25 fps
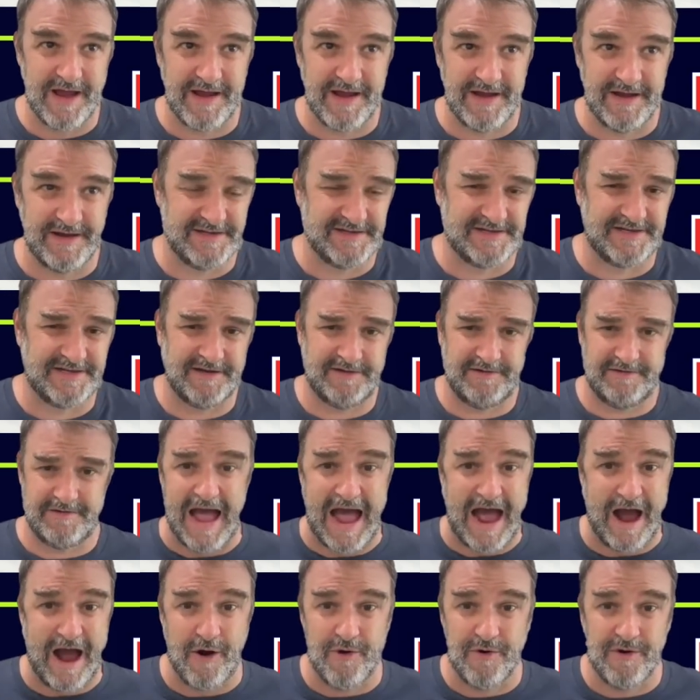is an
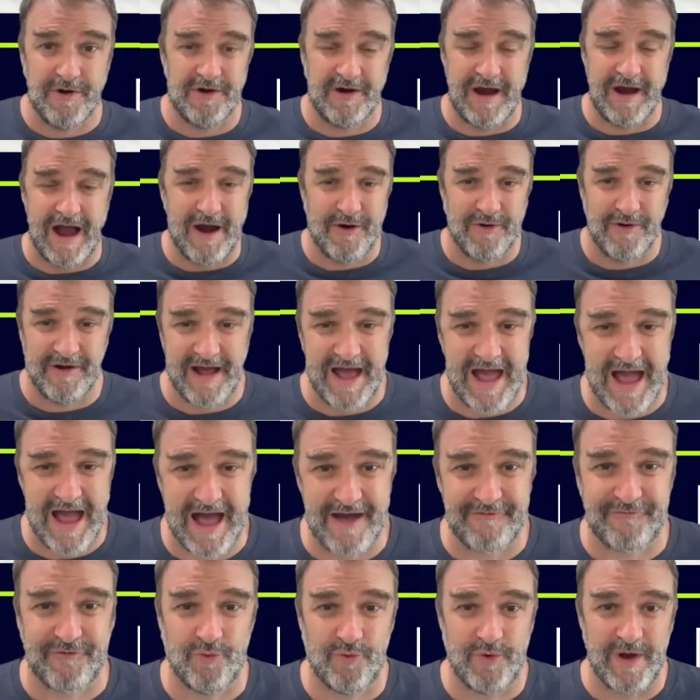hour and a
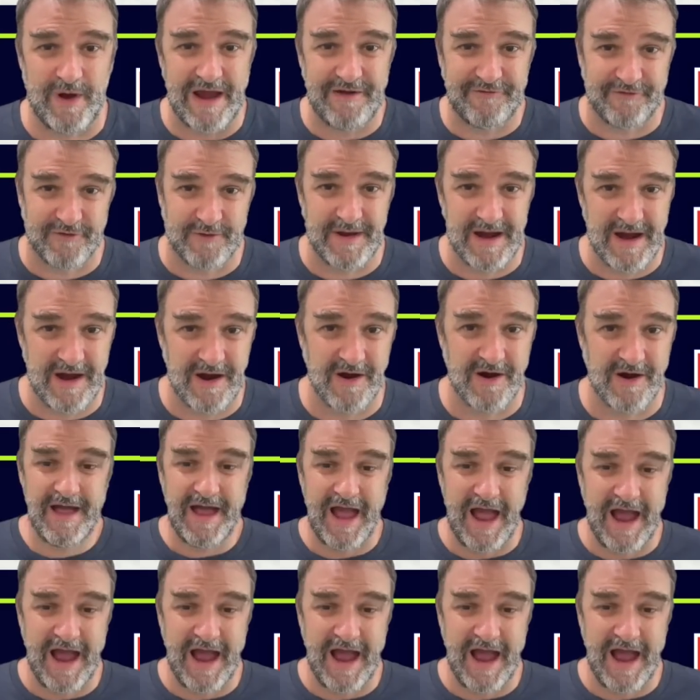half away from here,